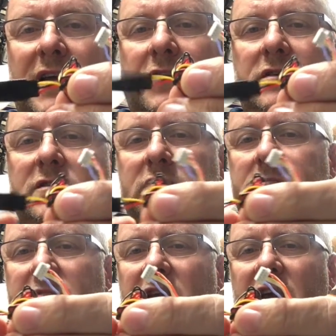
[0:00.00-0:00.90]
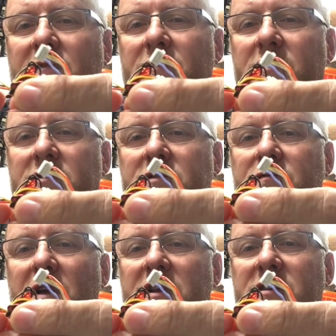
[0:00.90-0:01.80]
Looks, be careful, because the
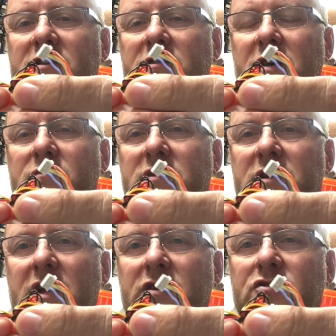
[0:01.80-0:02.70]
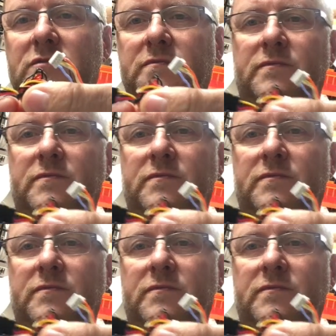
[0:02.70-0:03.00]
red is on the outside edge.